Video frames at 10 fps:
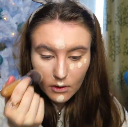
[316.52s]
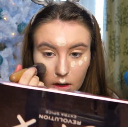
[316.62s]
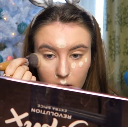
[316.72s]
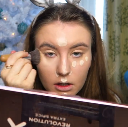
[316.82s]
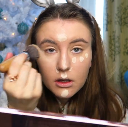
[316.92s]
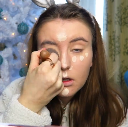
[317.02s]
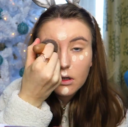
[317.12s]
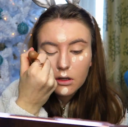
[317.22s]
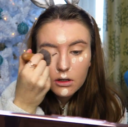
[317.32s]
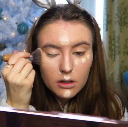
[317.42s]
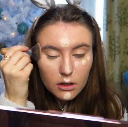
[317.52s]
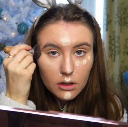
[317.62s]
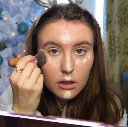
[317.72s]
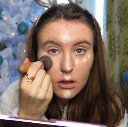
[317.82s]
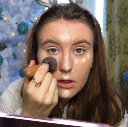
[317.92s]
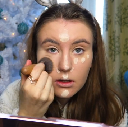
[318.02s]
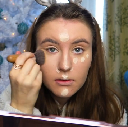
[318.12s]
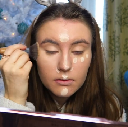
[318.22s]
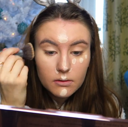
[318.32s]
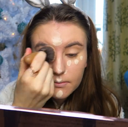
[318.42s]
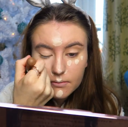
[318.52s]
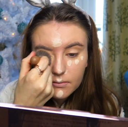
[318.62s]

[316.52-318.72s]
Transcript: Nothing is said.